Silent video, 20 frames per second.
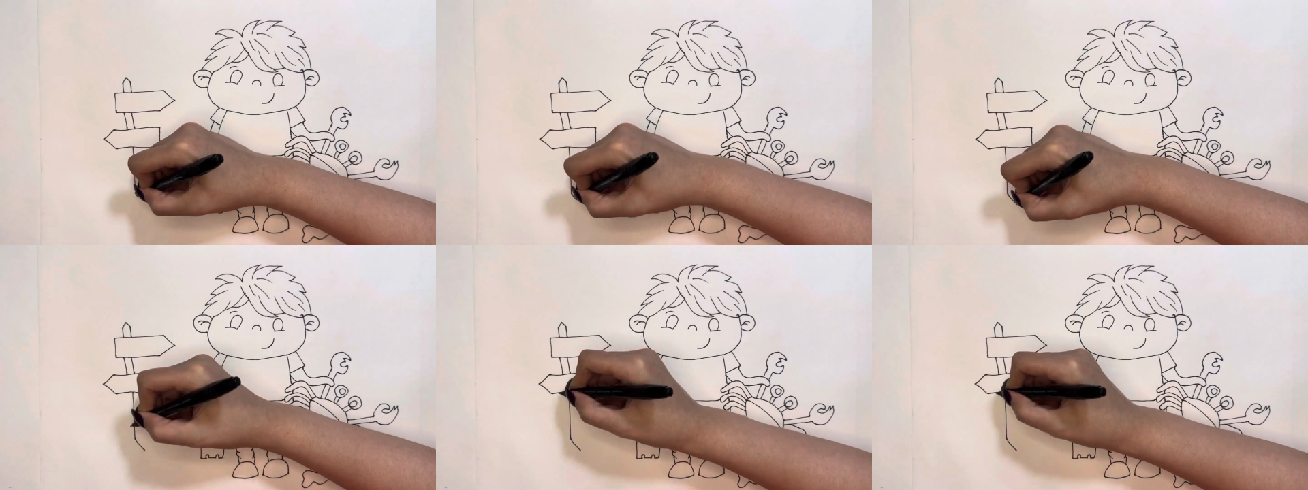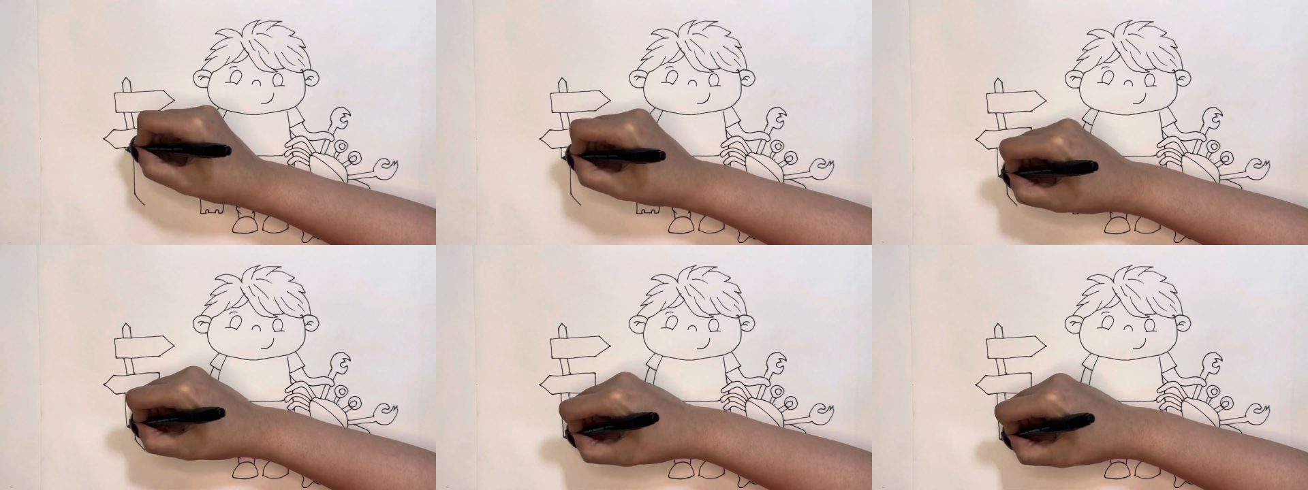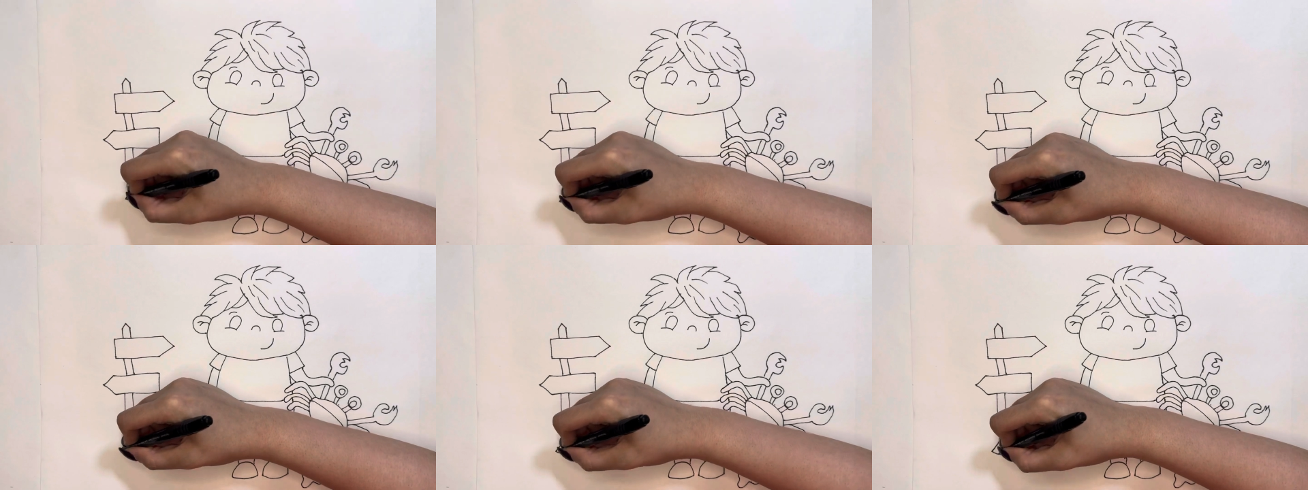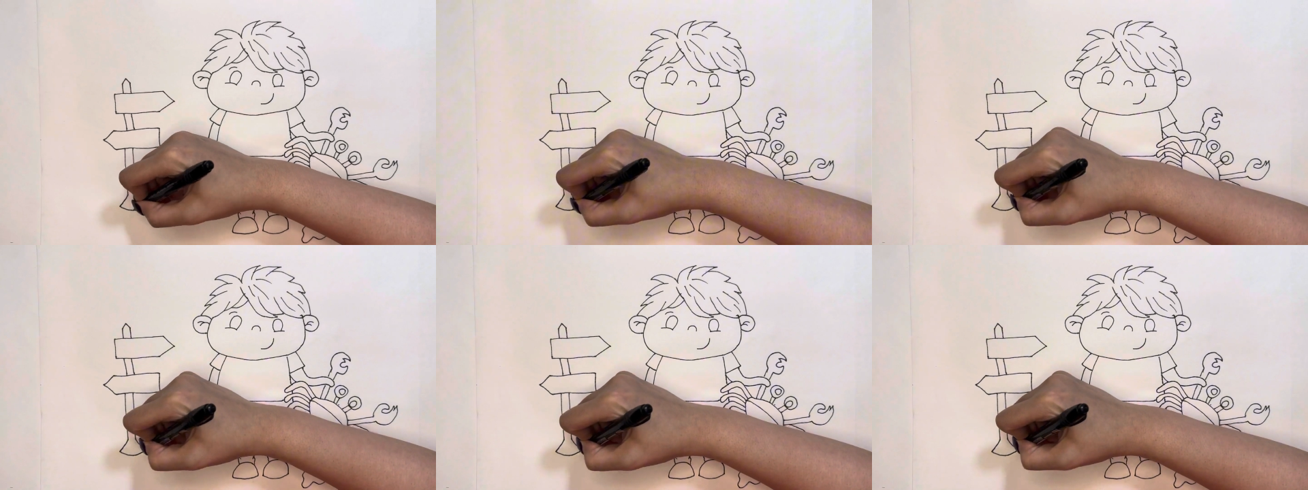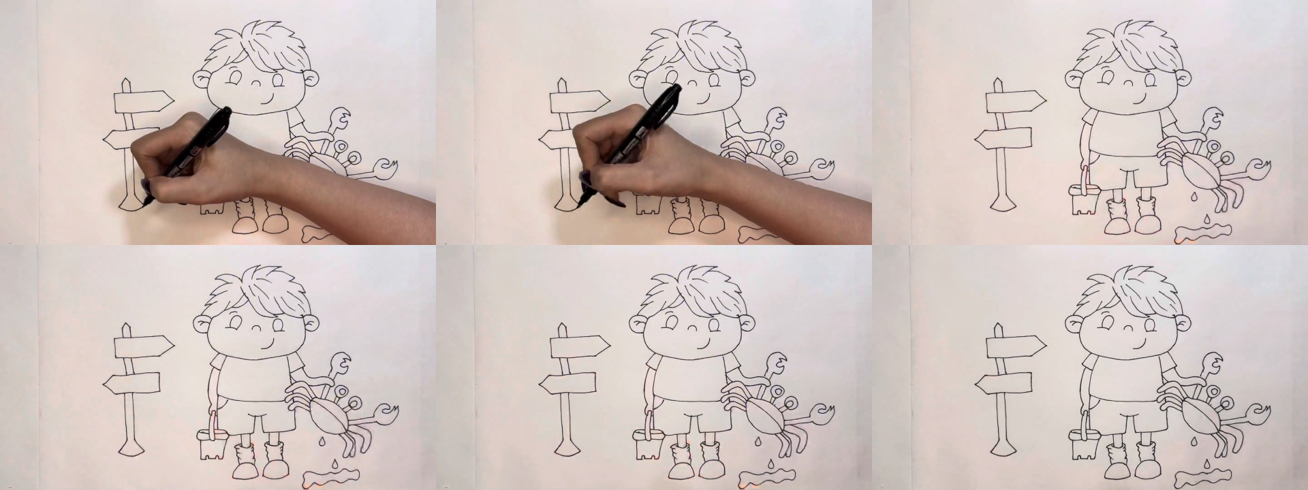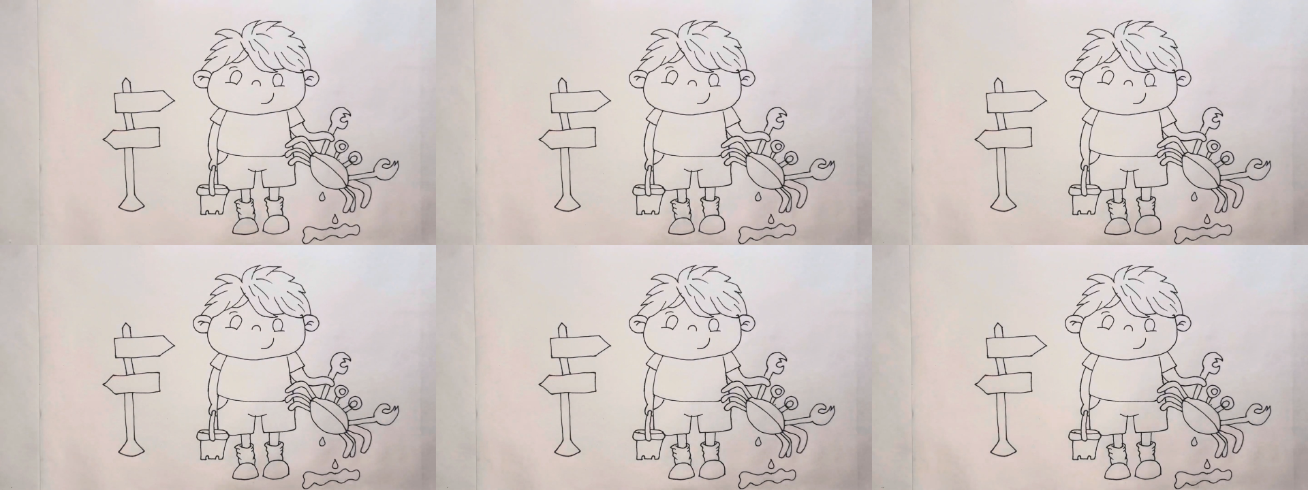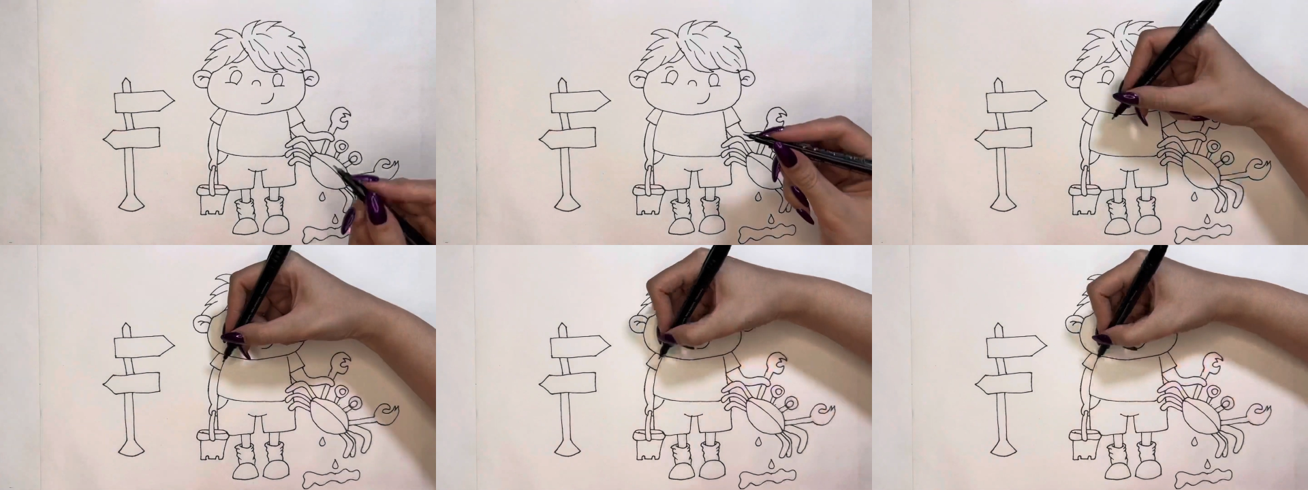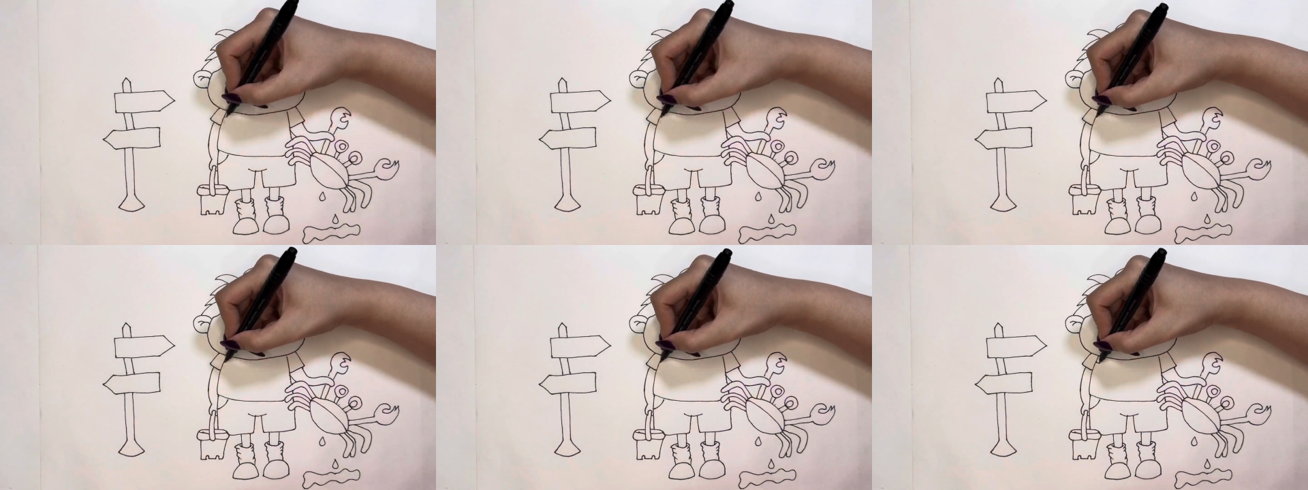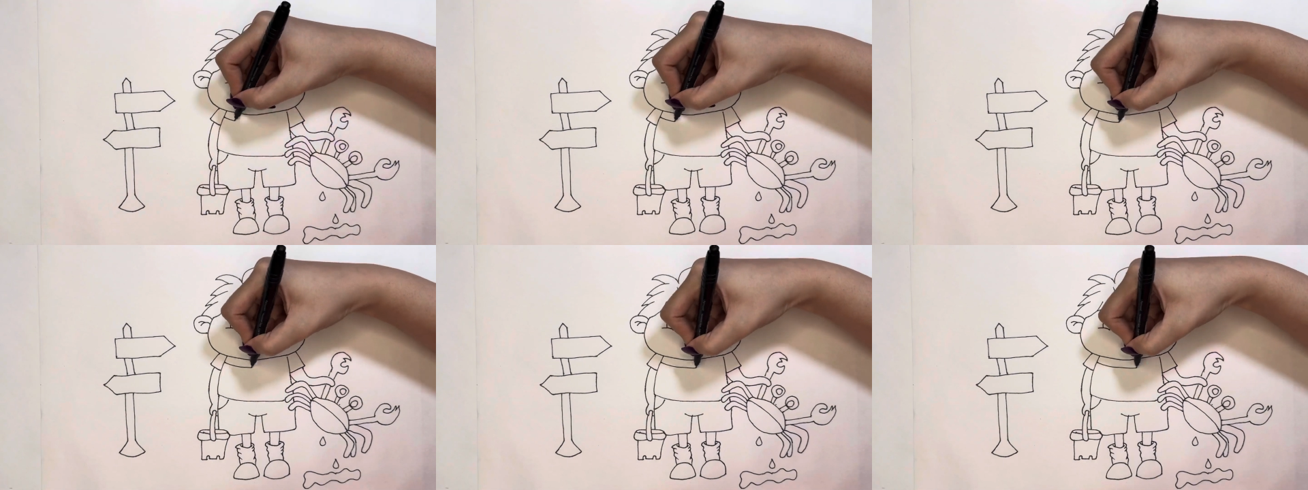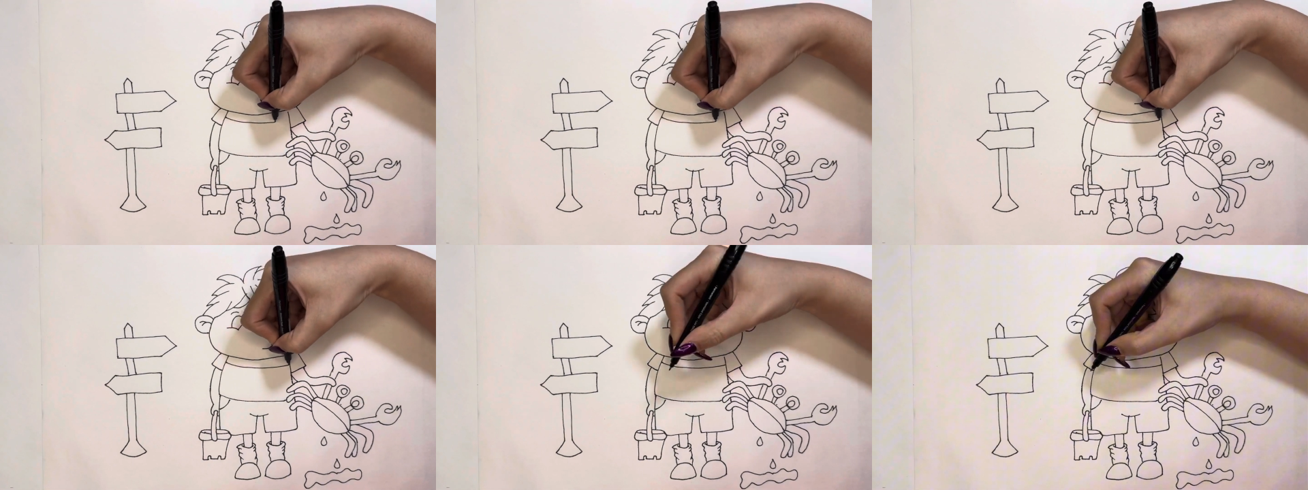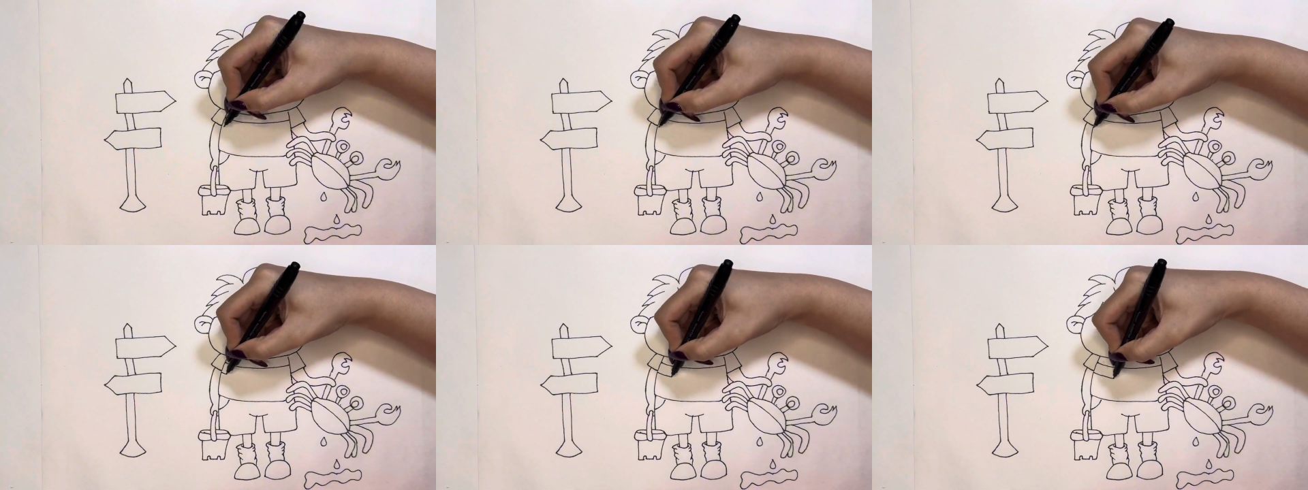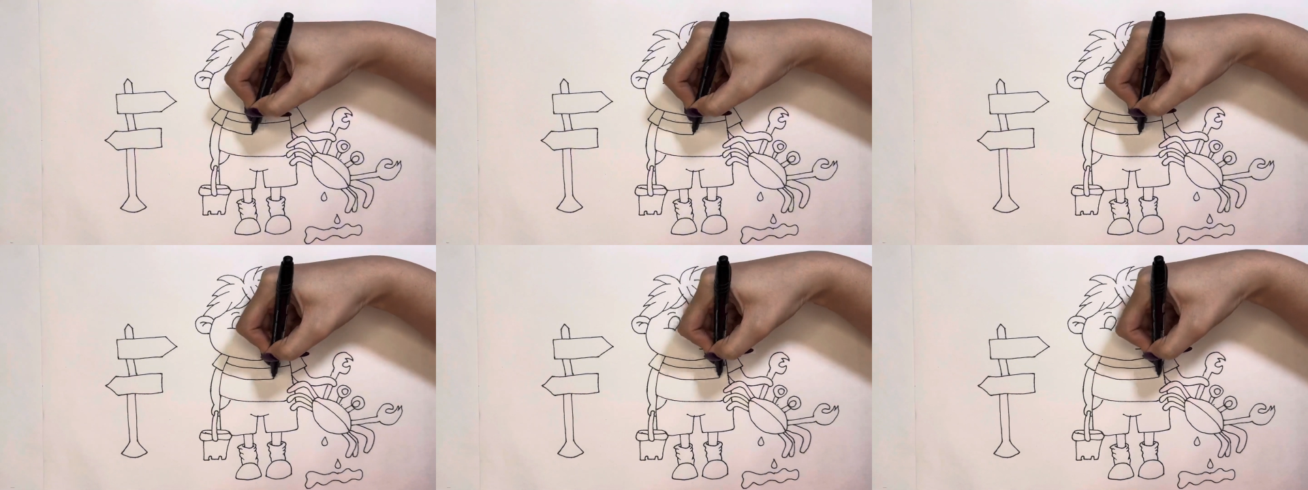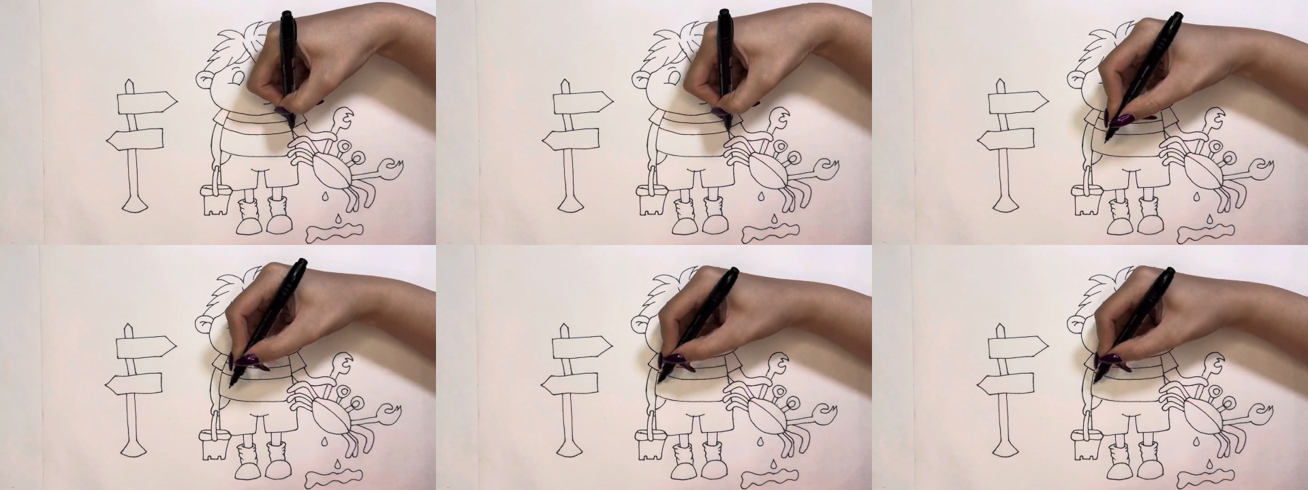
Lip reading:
Nobody's mouth can be seen.